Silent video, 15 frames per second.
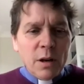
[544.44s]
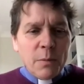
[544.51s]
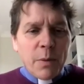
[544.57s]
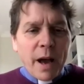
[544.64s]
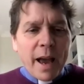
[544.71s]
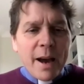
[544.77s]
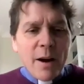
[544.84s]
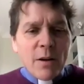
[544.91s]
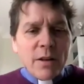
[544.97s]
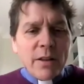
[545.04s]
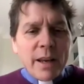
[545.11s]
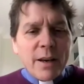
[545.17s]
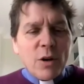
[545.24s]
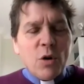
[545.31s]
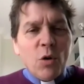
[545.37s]
but how can
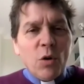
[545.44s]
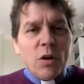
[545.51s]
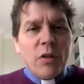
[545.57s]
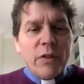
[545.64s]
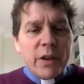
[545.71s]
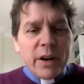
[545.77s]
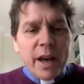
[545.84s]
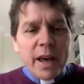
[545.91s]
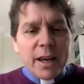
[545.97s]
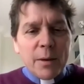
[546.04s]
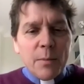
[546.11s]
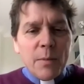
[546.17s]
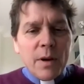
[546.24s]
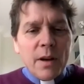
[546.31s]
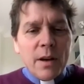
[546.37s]
they call on the
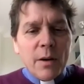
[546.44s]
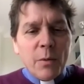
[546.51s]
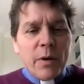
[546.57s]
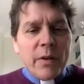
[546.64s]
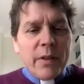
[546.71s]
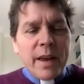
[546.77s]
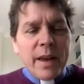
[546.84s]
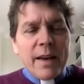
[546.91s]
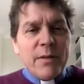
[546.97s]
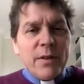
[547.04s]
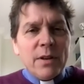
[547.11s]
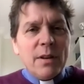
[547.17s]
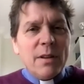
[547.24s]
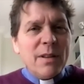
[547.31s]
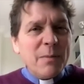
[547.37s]
name when they
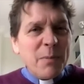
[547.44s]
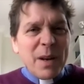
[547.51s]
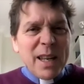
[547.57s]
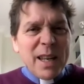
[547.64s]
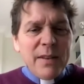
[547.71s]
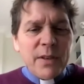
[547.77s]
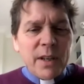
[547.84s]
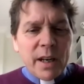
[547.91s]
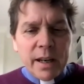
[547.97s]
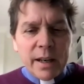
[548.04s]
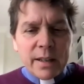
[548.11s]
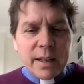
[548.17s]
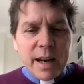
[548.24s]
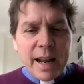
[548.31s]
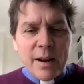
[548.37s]
haven't believed in
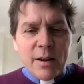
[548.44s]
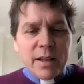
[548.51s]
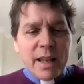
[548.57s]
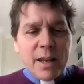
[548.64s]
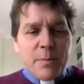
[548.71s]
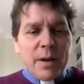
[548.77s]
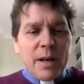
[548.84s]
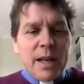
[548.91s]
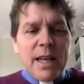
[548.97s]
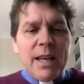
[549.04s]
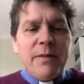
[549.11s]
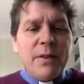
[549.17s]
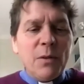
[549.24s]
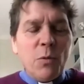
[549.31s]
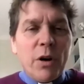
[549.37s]
it? And how can they
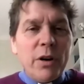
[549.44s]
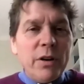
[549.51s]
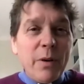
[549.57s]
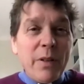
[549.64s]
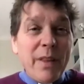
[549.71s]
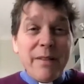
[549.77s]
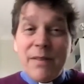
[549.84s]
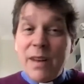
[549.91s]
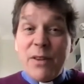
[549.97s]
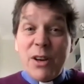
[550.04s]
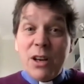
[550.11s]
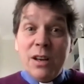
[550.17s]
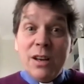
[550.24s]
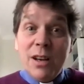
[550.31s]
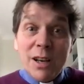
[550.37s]
believe in one when they've
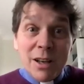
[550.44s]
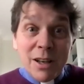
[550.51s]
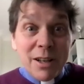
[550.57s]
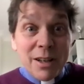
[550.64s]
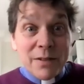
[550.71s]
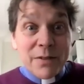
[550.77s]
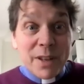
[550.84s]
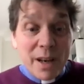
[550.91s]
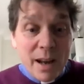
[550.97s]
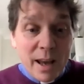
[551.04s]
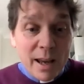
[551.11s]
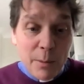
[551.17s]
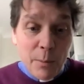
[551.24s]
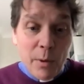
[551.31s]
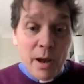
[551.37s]
never heard of the
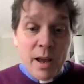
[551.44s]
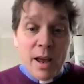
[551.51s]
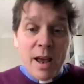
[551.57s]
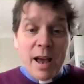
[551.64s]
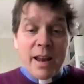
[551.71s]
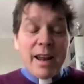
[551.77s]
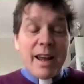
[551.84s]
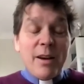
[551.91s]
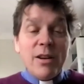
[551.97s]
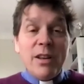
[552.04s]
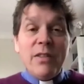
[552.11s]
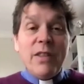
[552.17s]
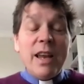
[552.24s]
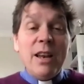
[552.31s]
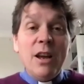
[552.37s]
name? And how
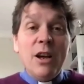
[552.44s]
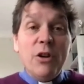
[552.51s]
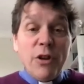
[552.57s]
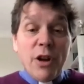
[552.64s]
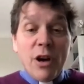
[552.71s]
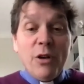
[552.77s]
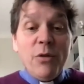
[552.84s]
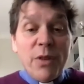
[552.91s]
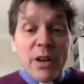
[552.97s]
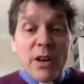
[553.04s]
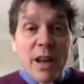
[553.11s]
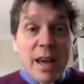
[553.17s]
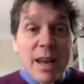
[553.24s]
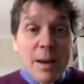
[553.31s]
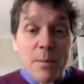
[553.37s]
can they know the
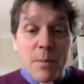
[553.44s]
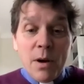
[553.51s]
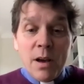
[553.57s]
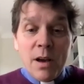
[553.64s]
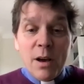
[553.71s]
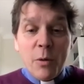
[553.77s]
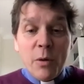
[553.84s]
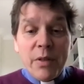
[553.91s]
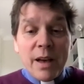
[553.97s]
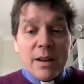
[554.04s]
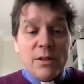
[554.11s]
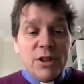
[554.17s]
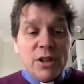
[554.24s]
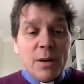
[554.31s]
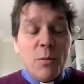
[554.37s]
name
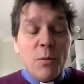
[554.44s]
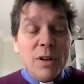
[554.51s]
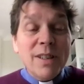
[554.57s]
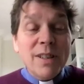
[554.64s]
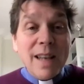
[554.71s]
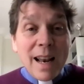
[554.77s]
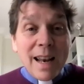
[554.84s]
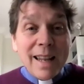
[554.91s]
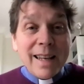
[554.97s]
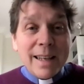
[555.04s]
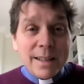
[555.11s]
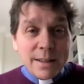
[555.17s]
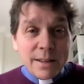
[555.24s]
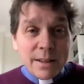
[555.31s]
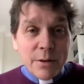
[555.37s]
without someone telling
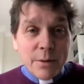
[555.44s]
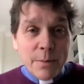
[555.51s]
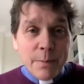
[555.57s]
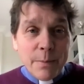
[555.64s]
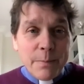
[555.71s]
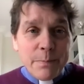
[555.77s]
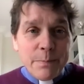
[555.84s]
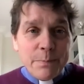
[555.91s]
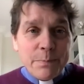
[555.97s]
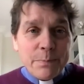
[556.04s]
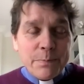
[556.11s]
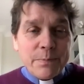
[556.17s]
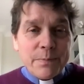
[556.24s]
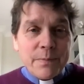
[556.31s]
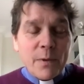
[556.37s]
it to them?
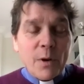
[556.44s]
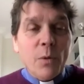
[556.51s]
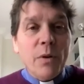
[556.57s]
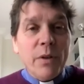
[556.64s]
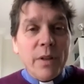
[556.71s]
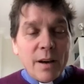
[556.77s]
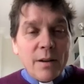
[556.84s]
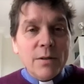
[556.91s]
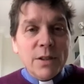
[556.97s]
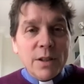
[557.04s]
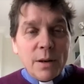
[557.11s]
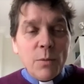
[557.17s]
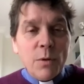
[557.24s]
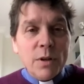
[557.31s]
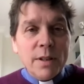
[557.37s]
Without
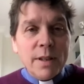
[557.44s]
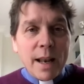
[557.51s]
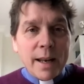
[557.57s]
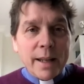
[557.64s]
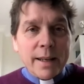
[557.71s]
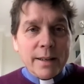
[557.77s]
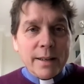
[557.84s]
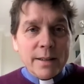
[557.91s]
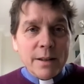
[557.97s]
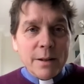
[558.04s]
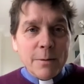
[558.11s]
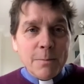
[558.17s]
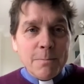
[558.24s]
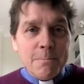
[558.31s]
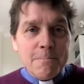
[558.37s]
someone telling it to them.